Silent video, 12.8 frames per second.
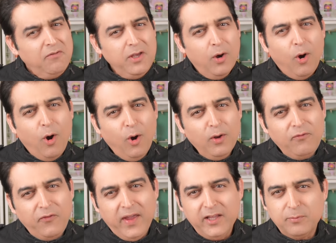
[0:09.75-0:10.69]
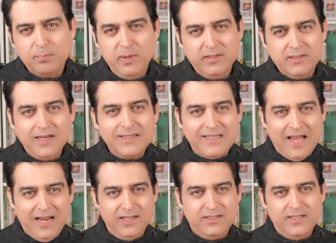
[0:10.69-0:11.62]
We all face personal
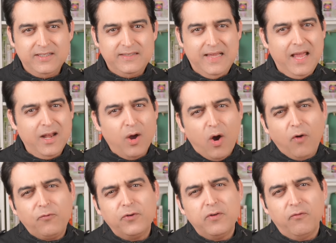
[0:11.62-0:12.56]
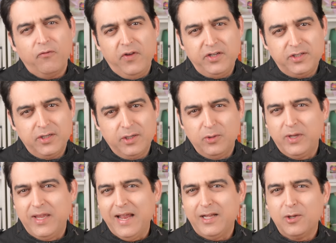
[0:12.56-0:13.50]
challenges and often wish
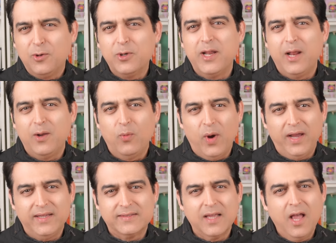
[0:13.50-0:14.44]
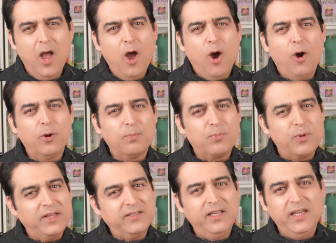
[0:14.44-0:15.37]
to get good advice on
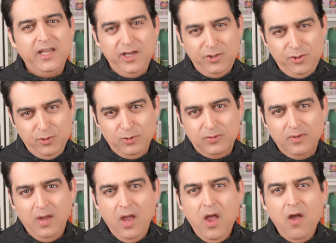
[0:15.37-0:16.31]
pressing issues